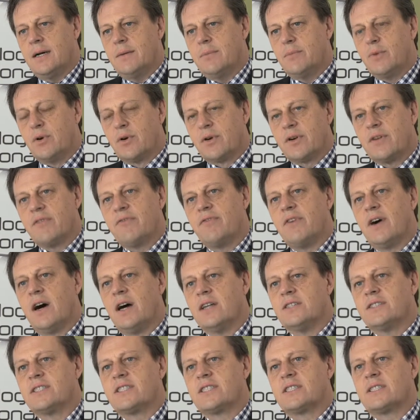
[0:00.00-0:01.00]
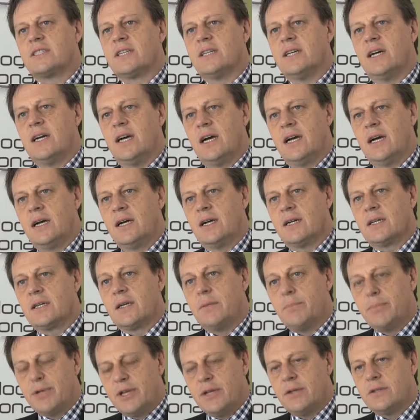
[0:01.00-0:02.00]
More advanced
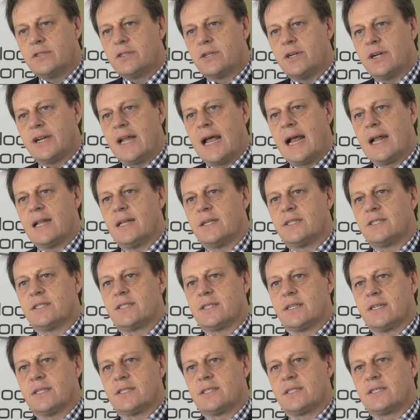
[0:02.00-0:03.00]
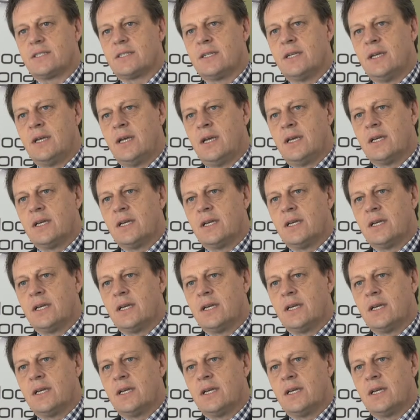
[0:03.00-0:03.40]
computer analysis,